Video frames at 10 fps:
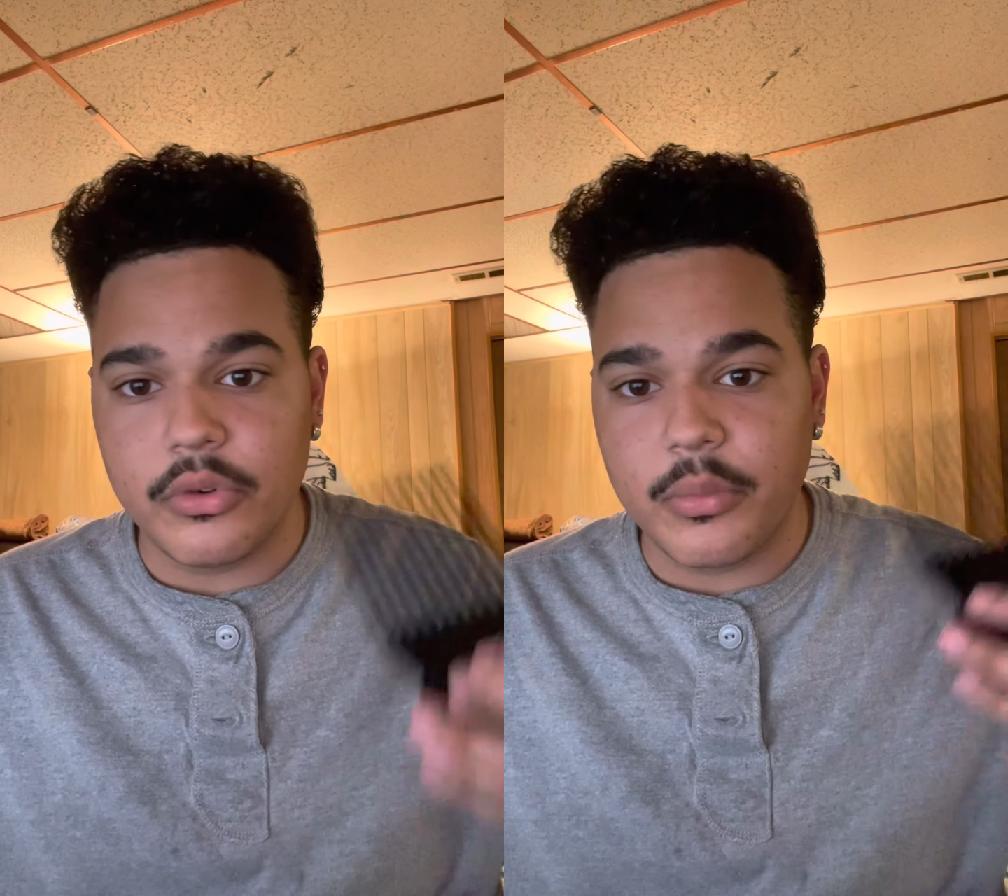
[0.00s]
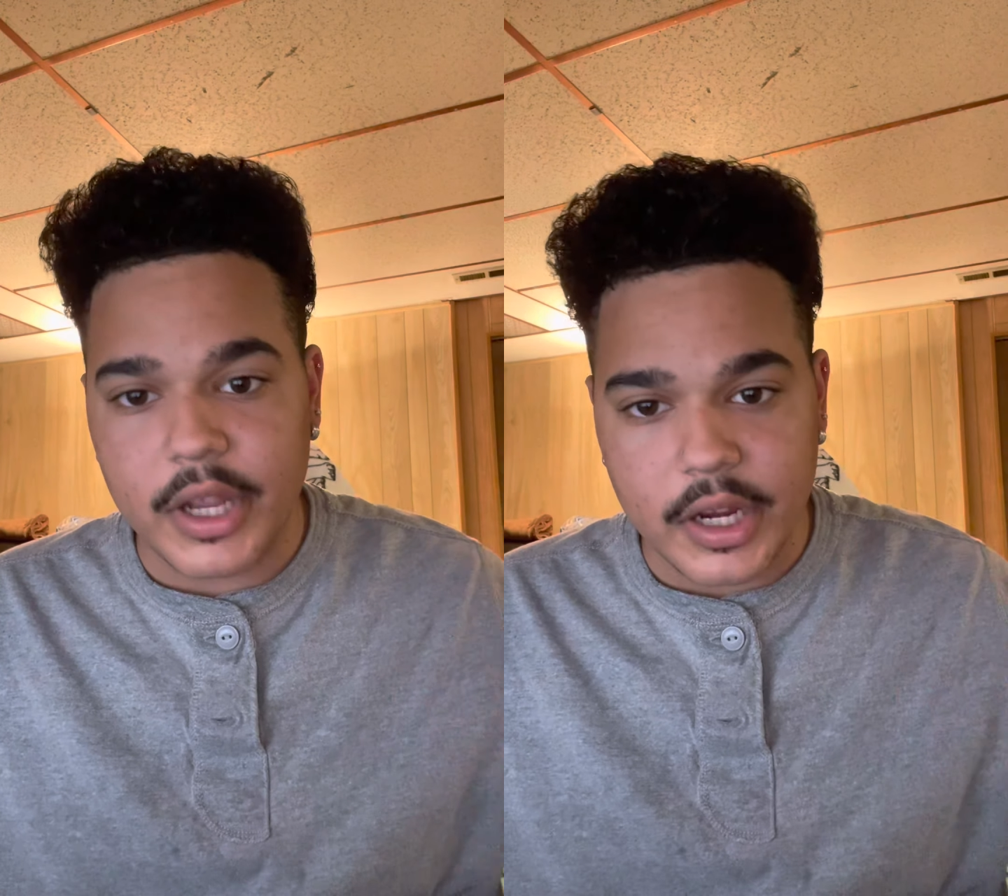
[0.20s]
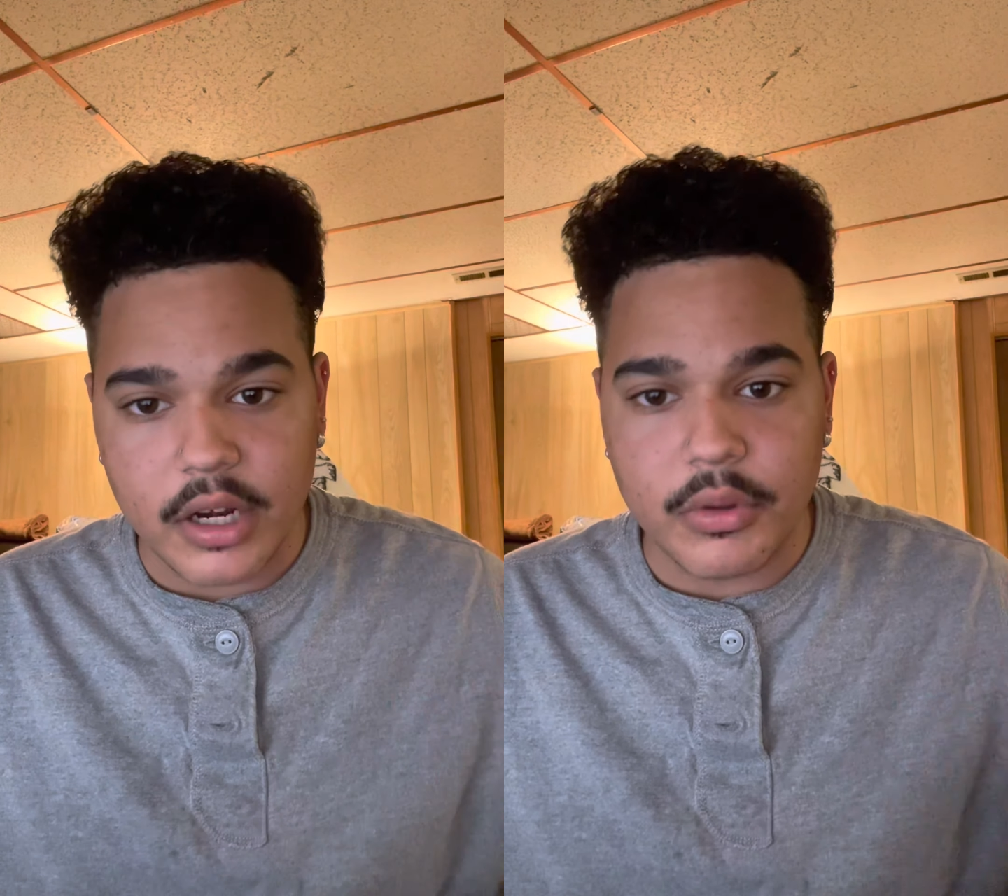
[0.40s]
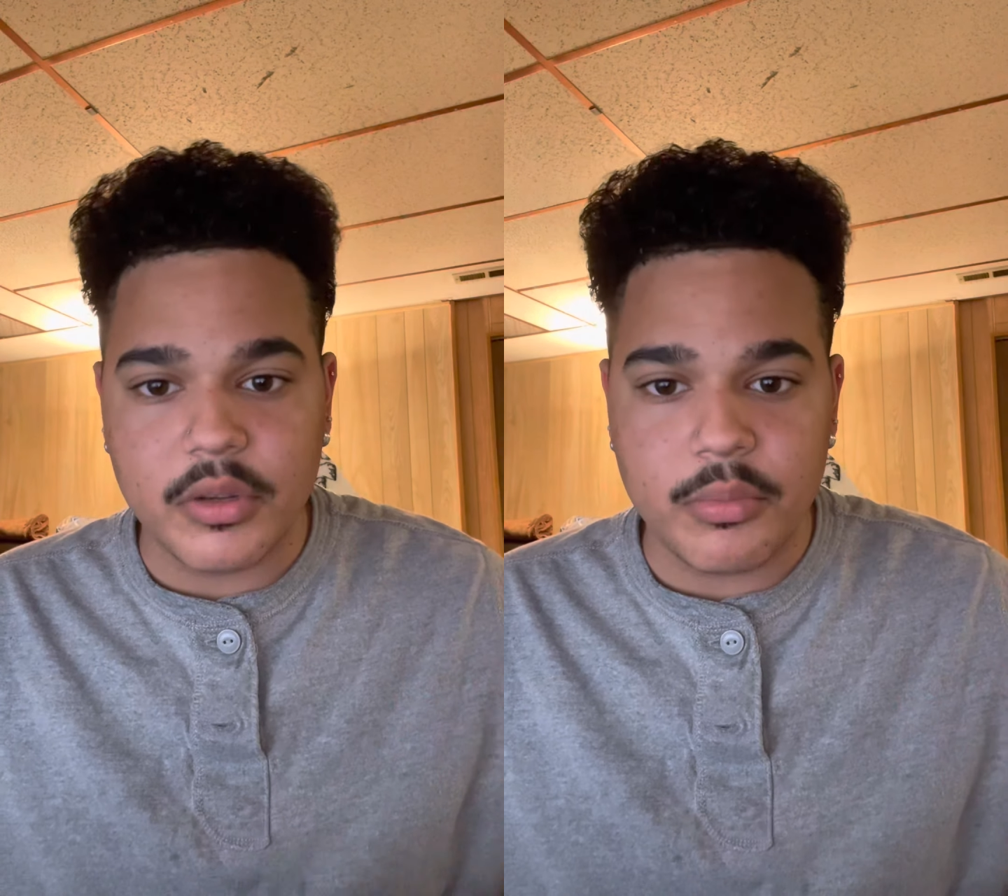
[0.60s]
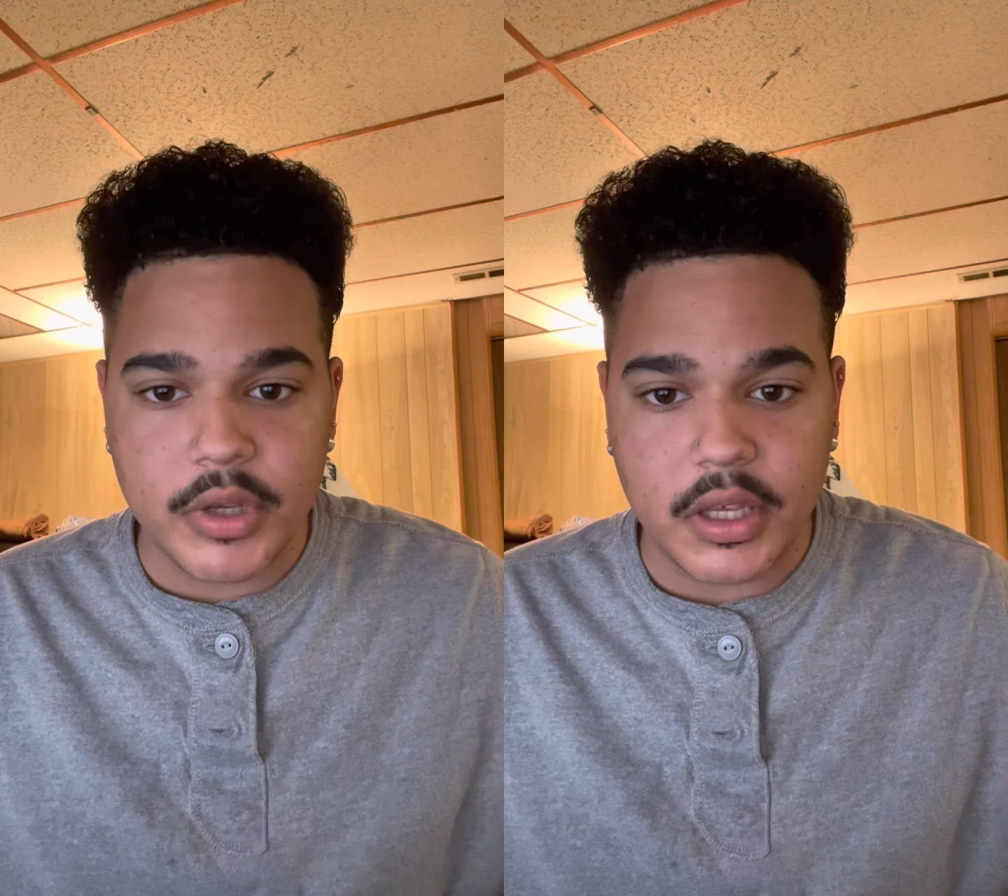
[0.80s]
my hair with the
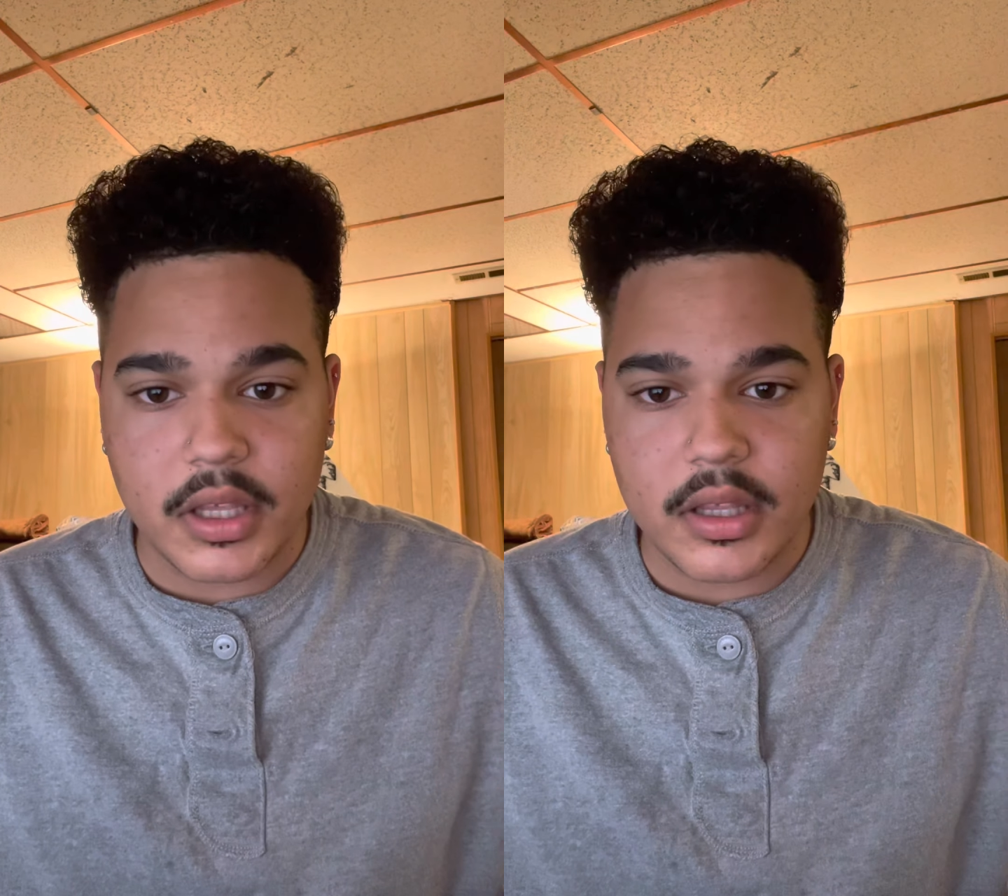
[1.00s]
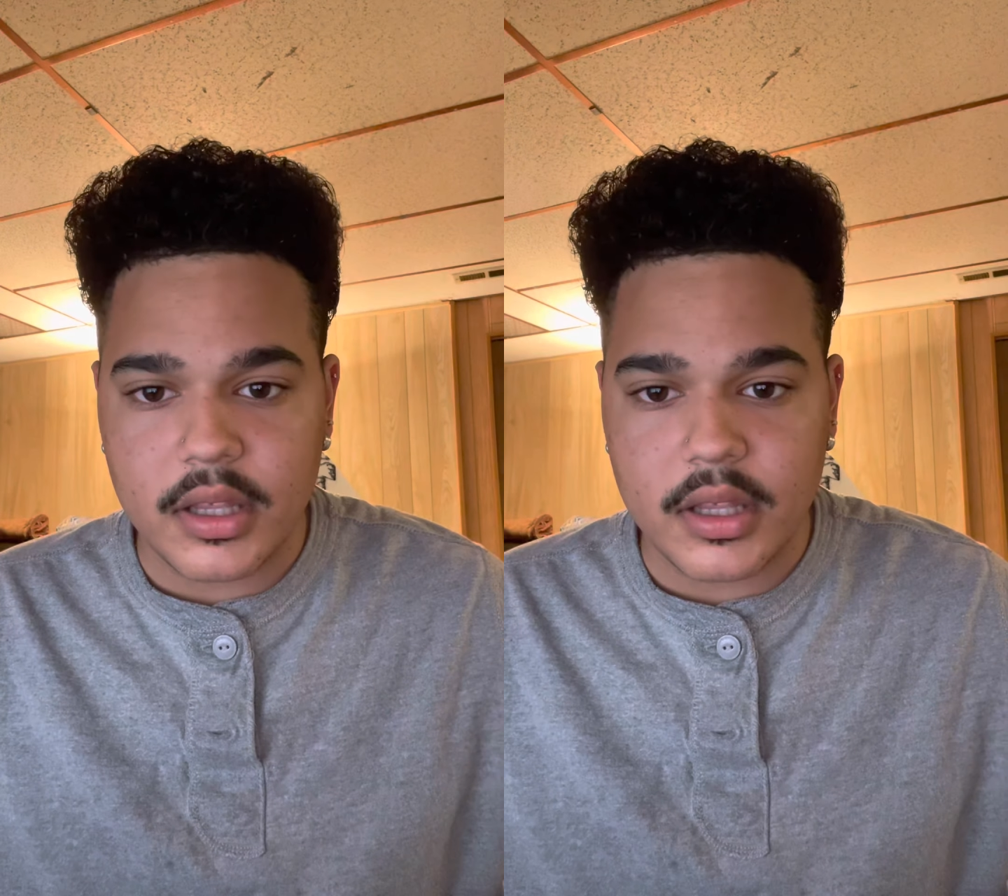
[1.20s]
pick